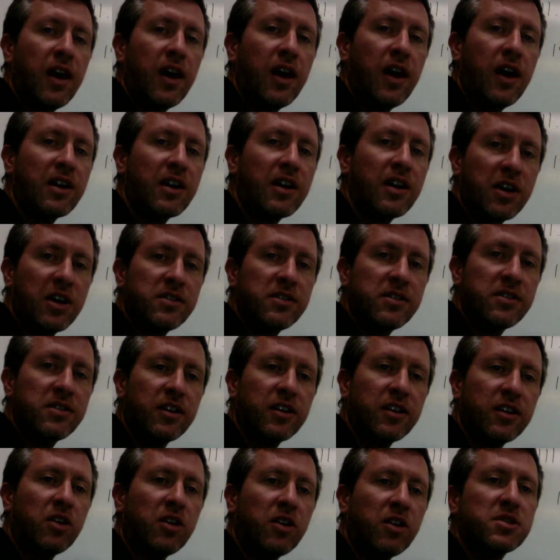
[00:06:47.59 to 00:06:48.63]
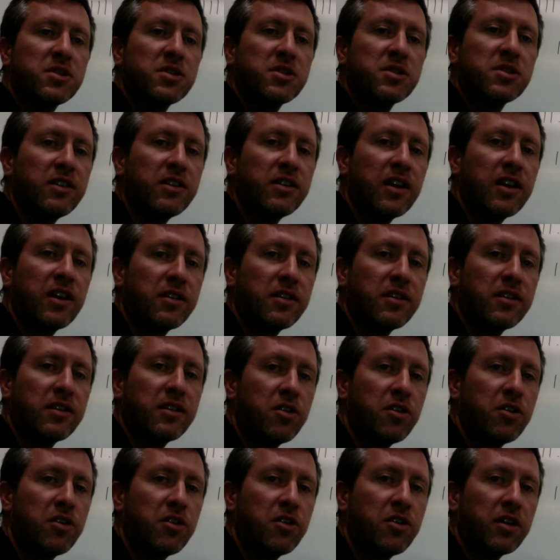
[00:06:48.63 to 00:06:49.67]
and that basically helps maintain the
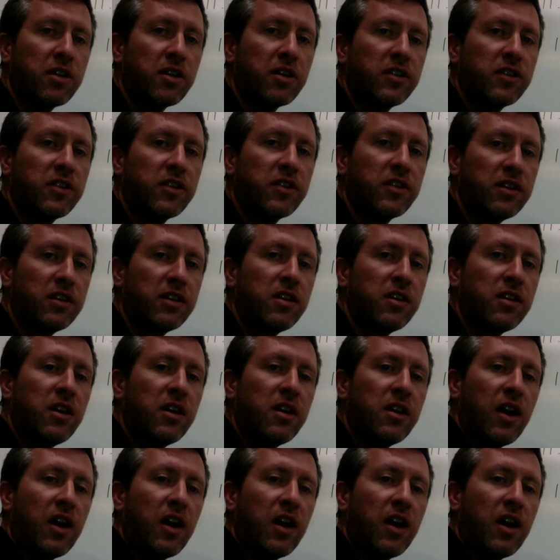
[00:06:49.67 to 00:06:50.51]
security of the